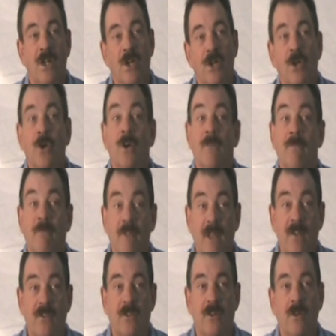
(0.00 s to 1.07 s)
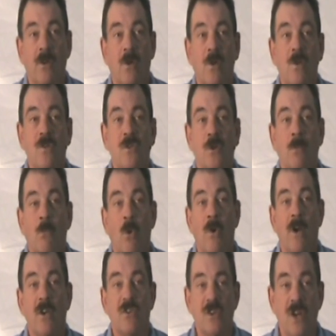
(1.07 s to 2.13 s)
Your investor holds your
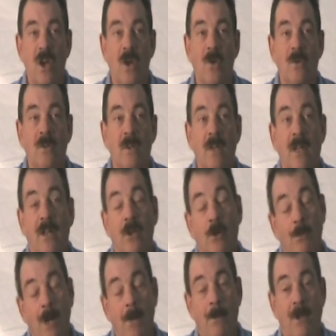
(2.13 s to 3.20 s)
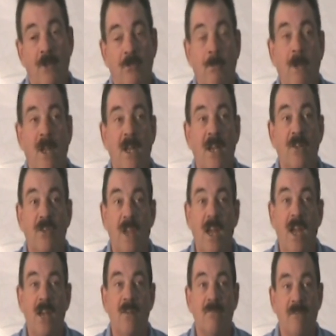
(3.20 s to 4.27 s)
mortgage note, and there may be as many as
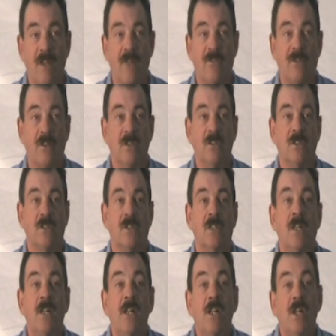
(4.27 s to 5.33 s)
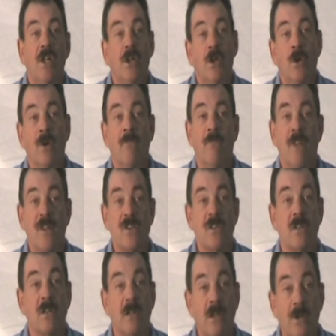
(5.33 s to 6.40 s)
8 investors. Your
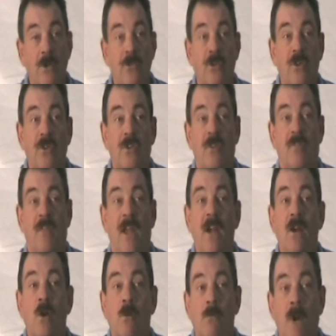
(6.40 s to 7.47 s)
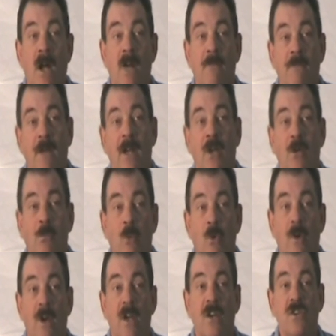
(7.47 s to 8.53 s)
investor loses if they don't modify your
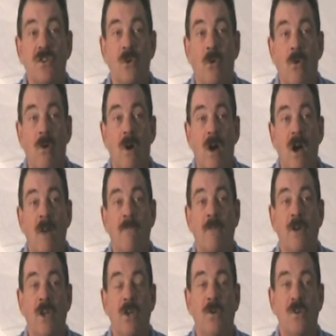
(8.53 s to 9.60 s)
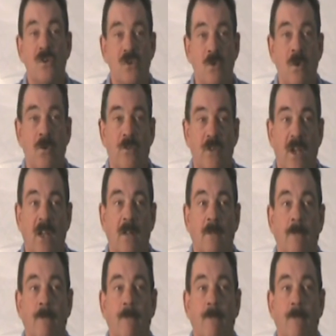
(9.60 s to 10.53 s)
mortgage or offer you a short sale.